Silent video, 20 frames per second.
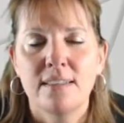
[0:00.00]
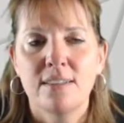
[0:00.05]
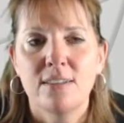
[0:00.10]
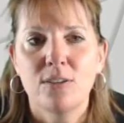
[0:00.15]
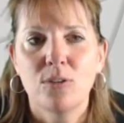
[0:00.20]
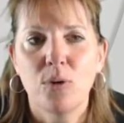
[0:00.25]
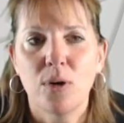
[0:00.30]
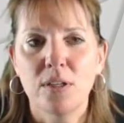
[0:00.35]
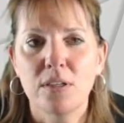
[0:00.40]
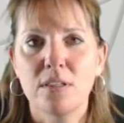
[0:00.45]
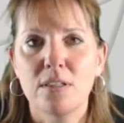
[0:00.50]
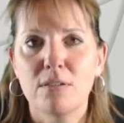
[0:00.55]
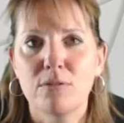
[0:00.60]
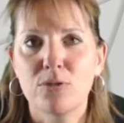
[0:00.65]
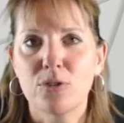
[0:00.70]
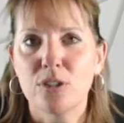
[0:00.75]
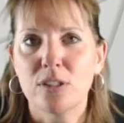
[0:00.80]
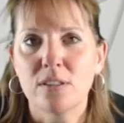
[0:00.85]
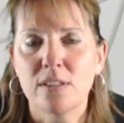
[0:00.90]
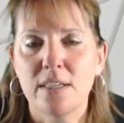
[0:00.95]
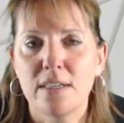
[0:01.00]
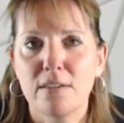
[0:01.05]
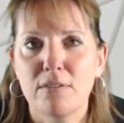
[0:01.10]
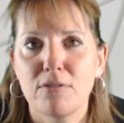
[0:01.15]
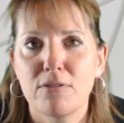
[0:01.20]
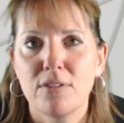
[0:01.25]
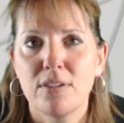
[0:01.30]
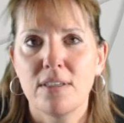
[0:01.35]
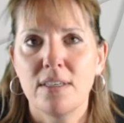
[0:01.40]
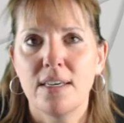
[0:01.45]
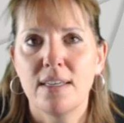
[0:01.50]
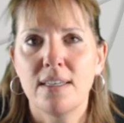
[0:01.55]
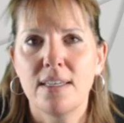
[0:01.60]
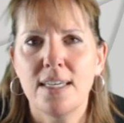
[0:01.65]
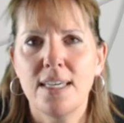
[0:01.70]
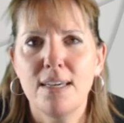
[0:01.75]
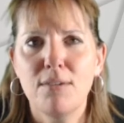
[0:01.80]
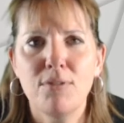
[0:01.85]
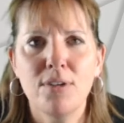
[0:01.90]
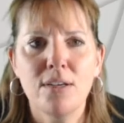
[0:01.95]
quality of work life? And
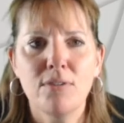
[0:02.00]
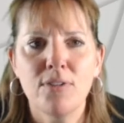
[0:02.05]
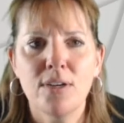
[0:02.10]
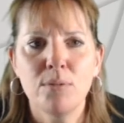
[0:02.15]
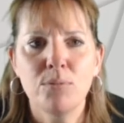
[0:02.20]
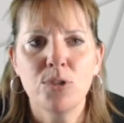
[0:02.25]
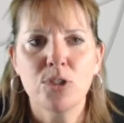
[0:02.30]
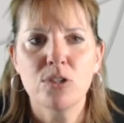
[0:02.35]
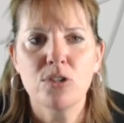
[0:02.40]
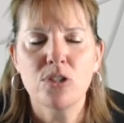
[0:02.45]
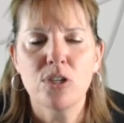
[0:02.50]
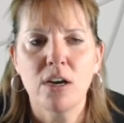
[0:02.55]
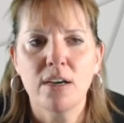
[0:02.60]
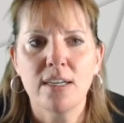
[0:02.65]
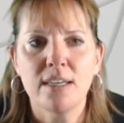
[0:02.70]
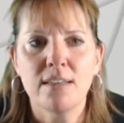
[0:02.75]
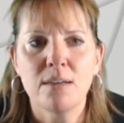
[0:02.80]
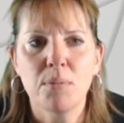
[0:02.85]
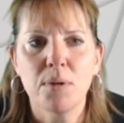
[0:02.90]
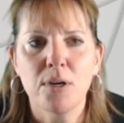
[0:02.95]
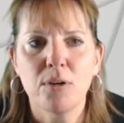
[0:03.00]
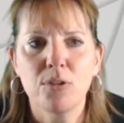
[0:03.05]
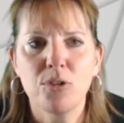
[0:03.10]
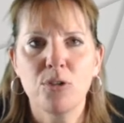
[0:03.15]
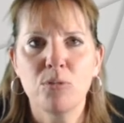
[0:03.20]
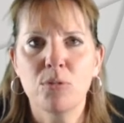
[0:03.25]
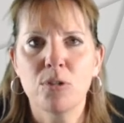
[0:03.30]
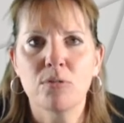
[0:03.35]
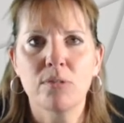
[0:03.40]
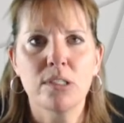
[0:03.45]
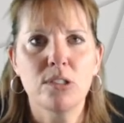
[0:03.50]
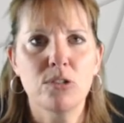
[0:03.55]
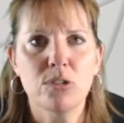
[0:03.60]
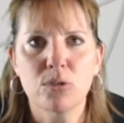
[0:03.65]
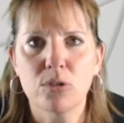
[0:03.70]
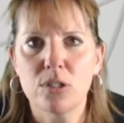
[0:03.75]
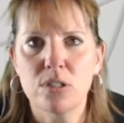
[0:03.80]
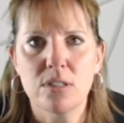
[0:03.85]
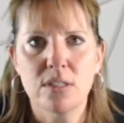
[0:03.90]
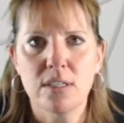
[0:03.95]
even if I'm just talking about human
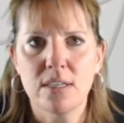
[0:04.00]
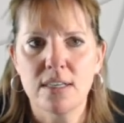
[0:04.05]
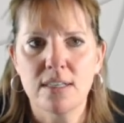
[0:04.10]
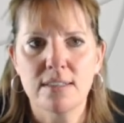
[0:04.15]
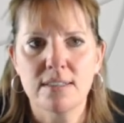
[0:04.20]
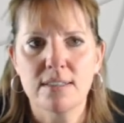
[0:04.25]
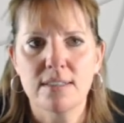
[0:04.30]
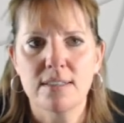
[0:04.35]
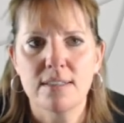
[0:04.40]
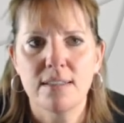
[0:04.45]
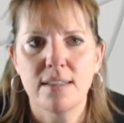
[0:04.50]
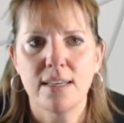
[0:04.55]
resource things